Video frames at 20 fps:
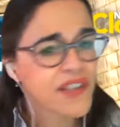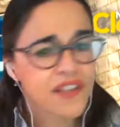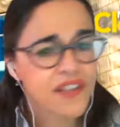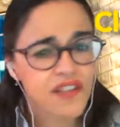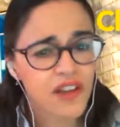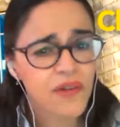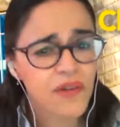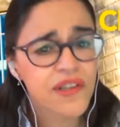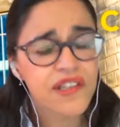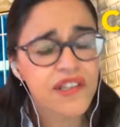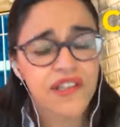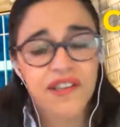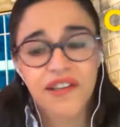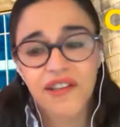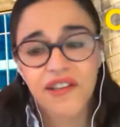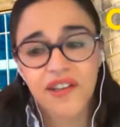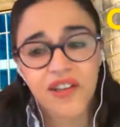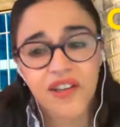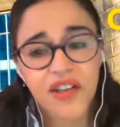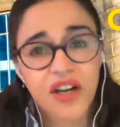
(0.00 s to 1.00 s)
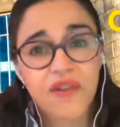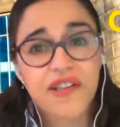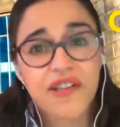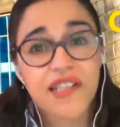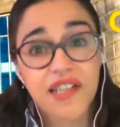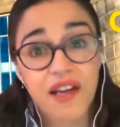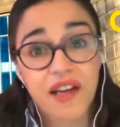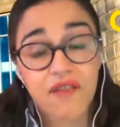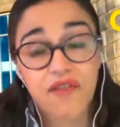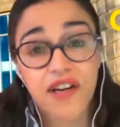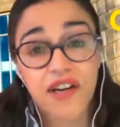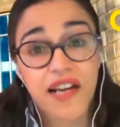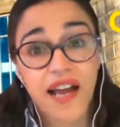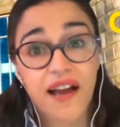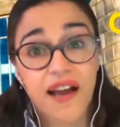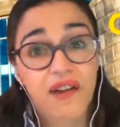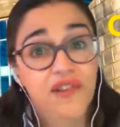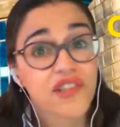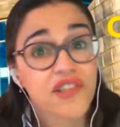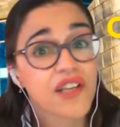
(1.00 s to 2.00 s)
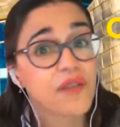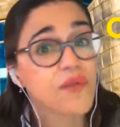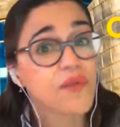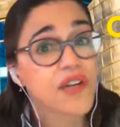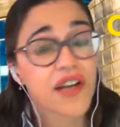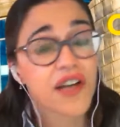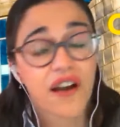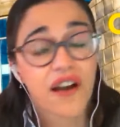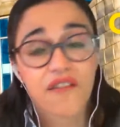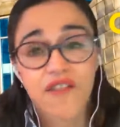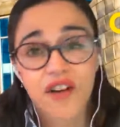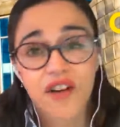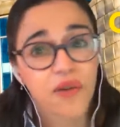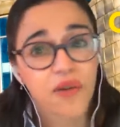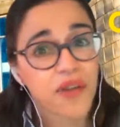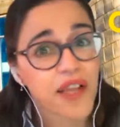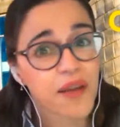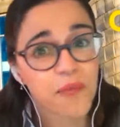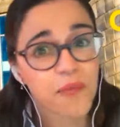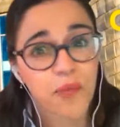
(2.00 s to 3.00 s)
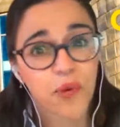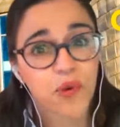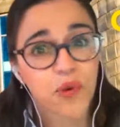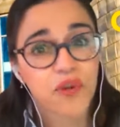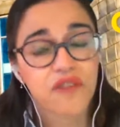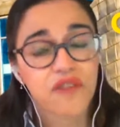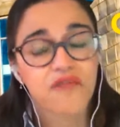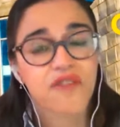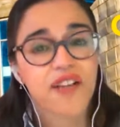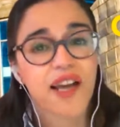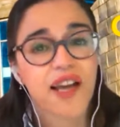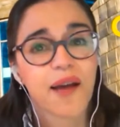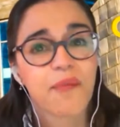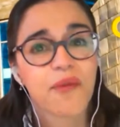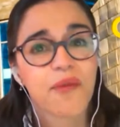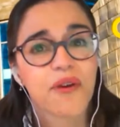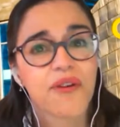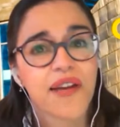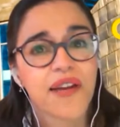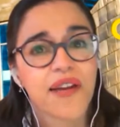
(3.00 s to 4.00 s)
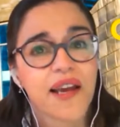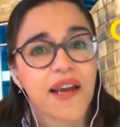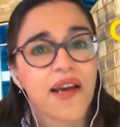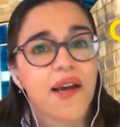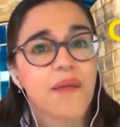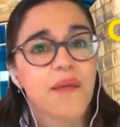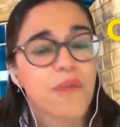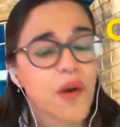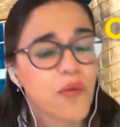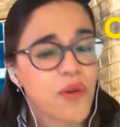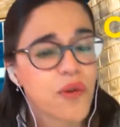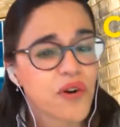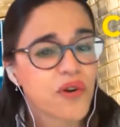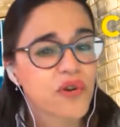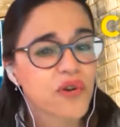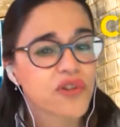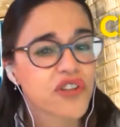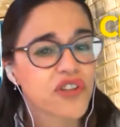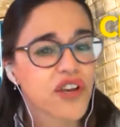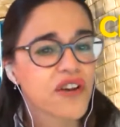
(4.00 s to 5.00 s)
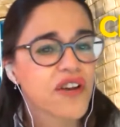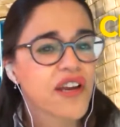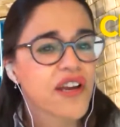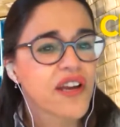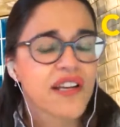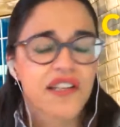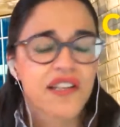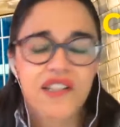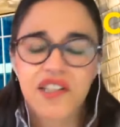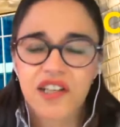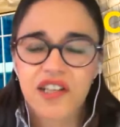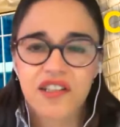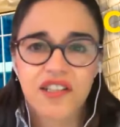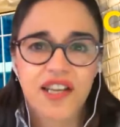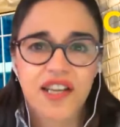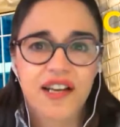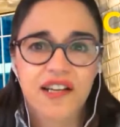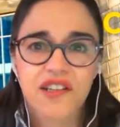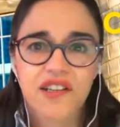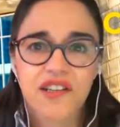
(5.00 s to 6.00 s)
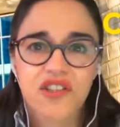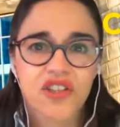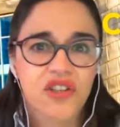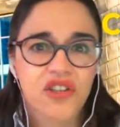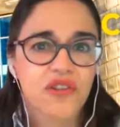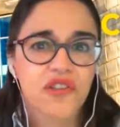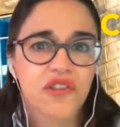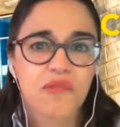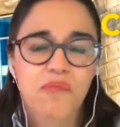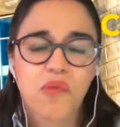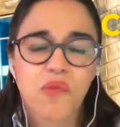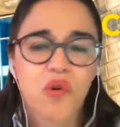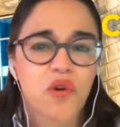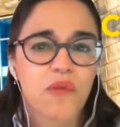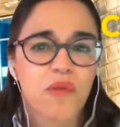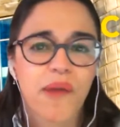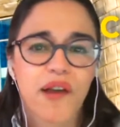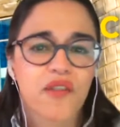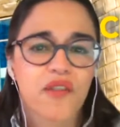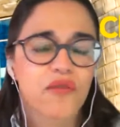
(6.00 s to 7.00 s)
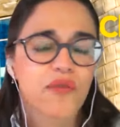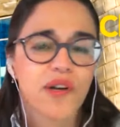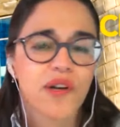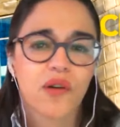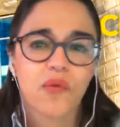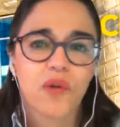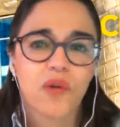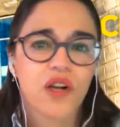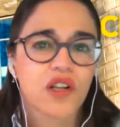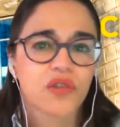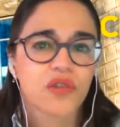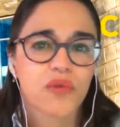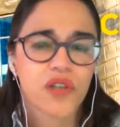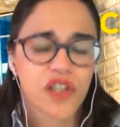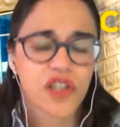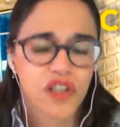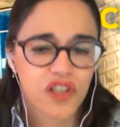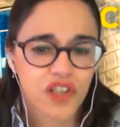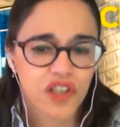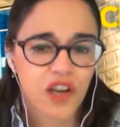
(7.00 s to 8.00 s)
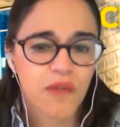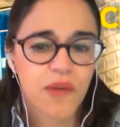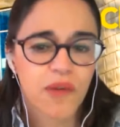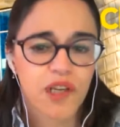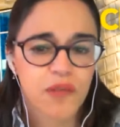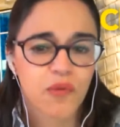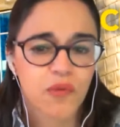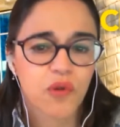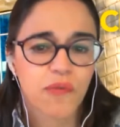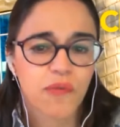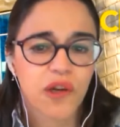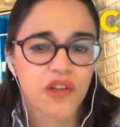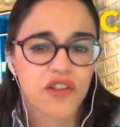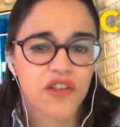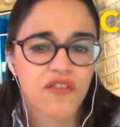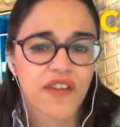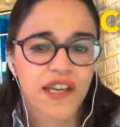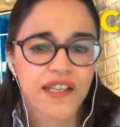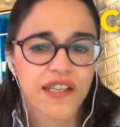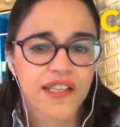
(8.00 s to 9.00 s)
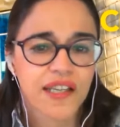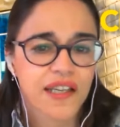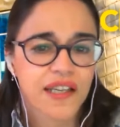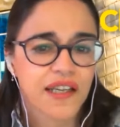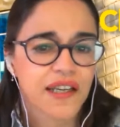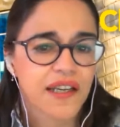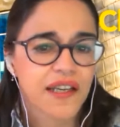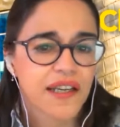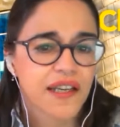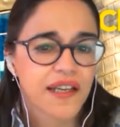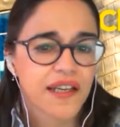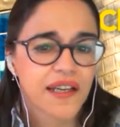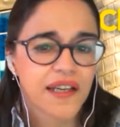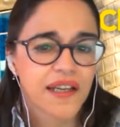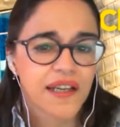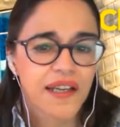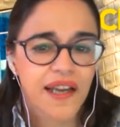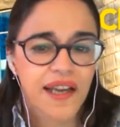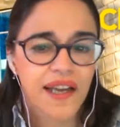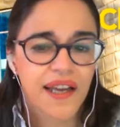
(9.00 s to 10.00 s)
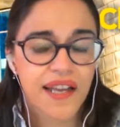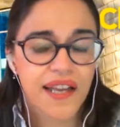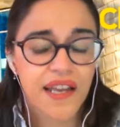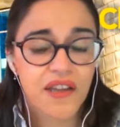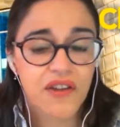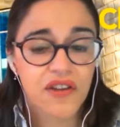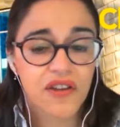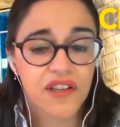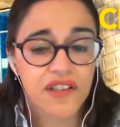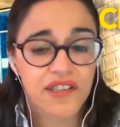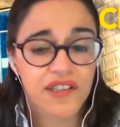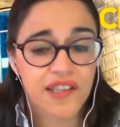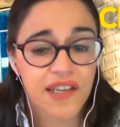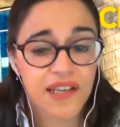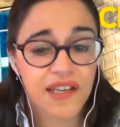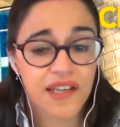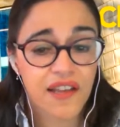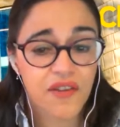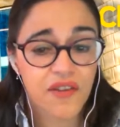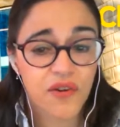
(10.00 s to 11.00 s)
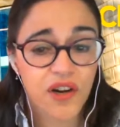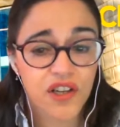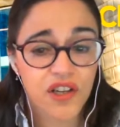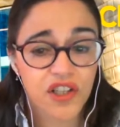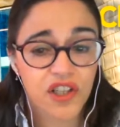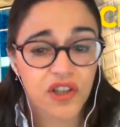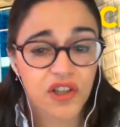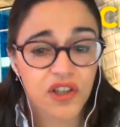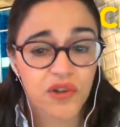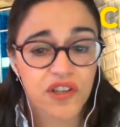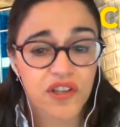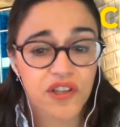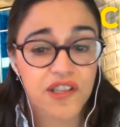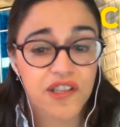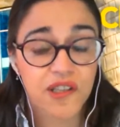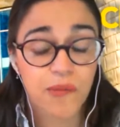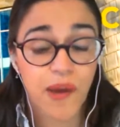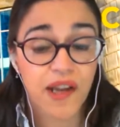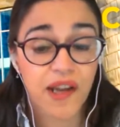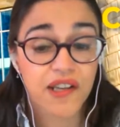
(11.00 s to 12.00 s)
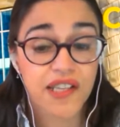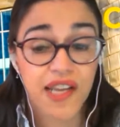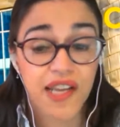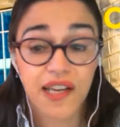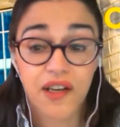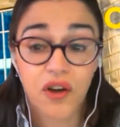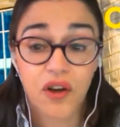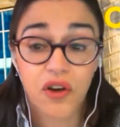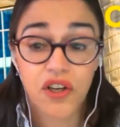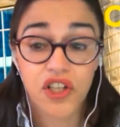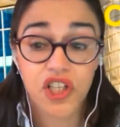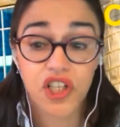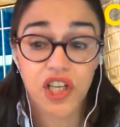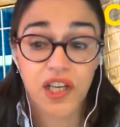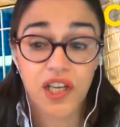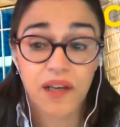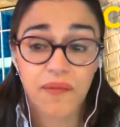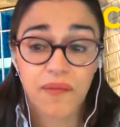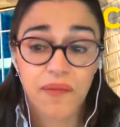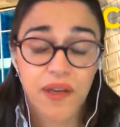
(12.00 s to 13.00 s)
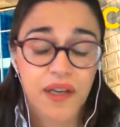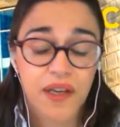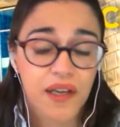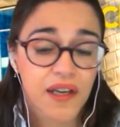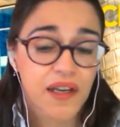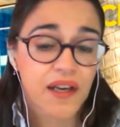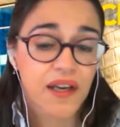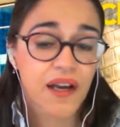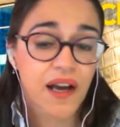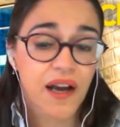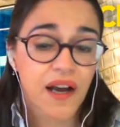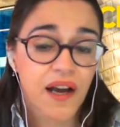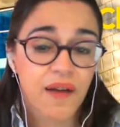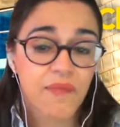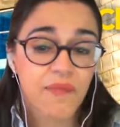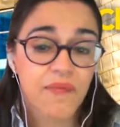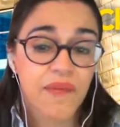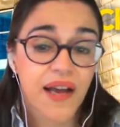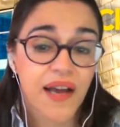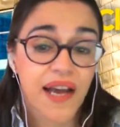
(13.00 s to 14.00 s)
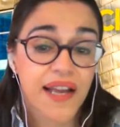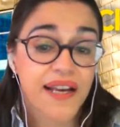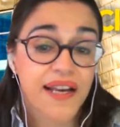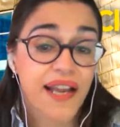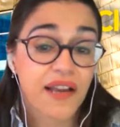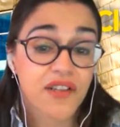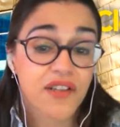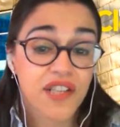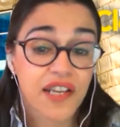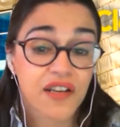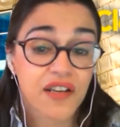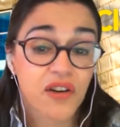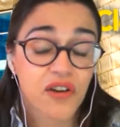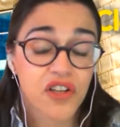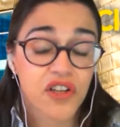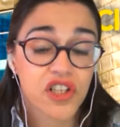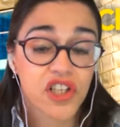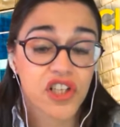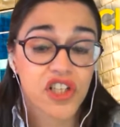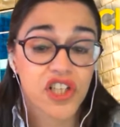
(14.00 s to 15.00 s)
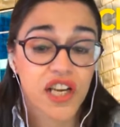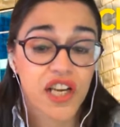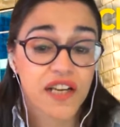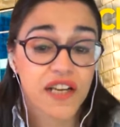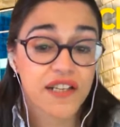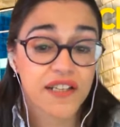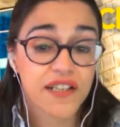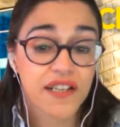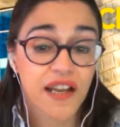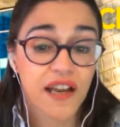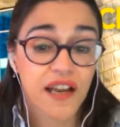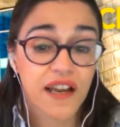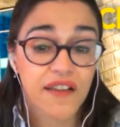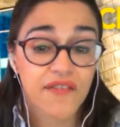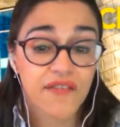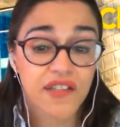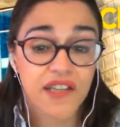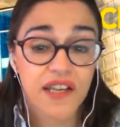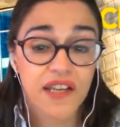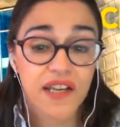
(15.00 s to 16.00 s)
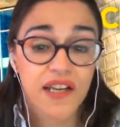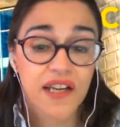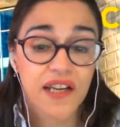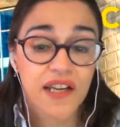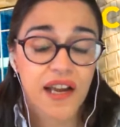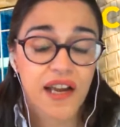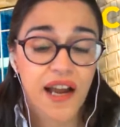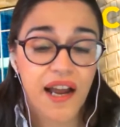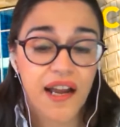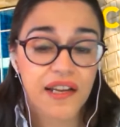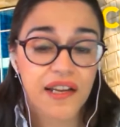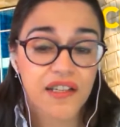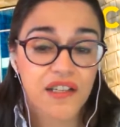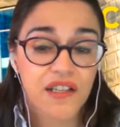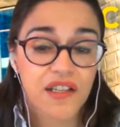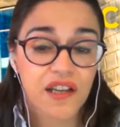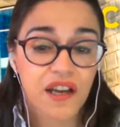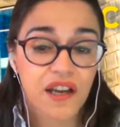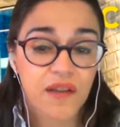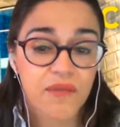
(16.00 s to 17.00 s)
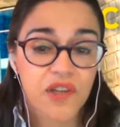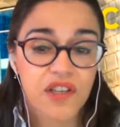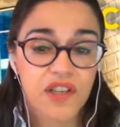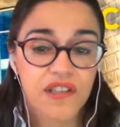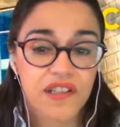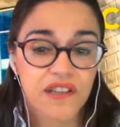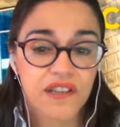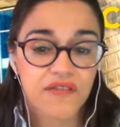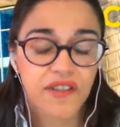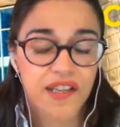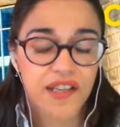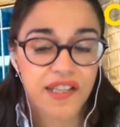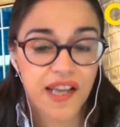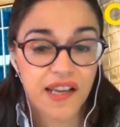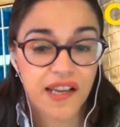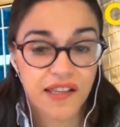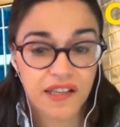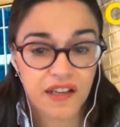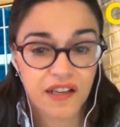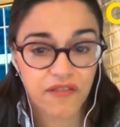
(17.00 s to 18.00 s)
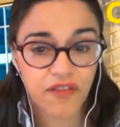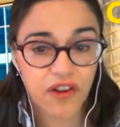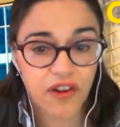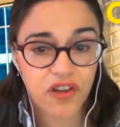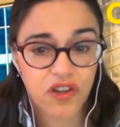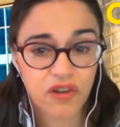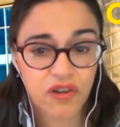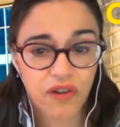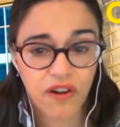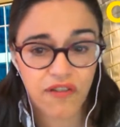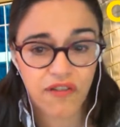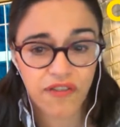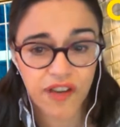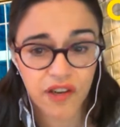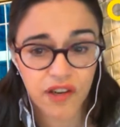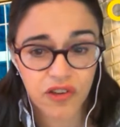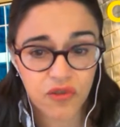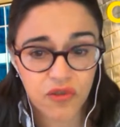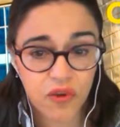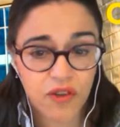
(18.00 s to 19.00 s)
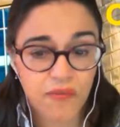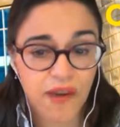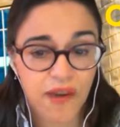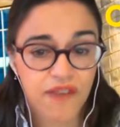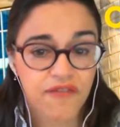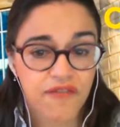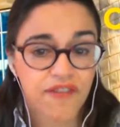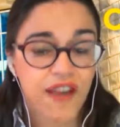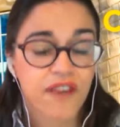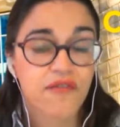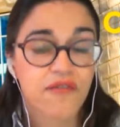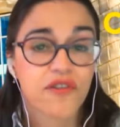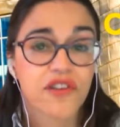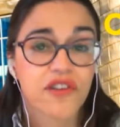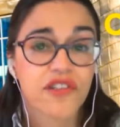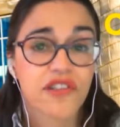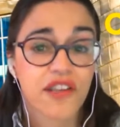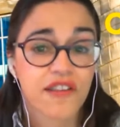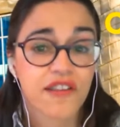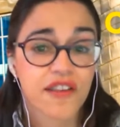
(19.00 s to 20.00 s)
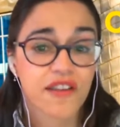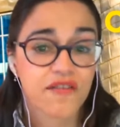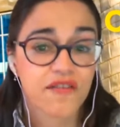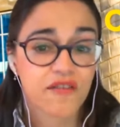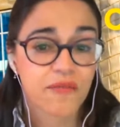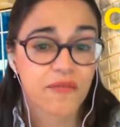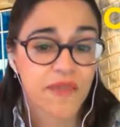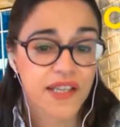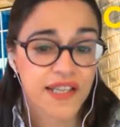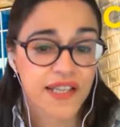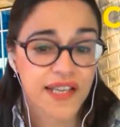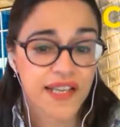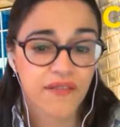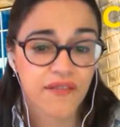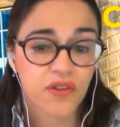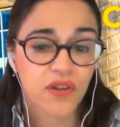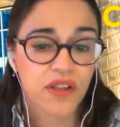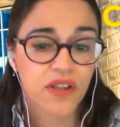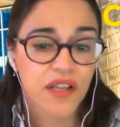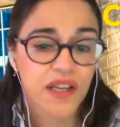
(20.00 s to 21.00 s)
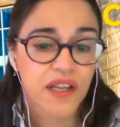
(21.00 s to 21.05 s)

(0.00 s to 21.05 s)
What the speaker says: So it's, you know, it's covering housing, we're covering all that important vocabulary, but we're also just telling students more about the real world, which is so much more motivating. And here you can see another article. This is about technology and how technology changes lives. And you can see a fantastic photograph here. It's one of my favorites, I think, from this level,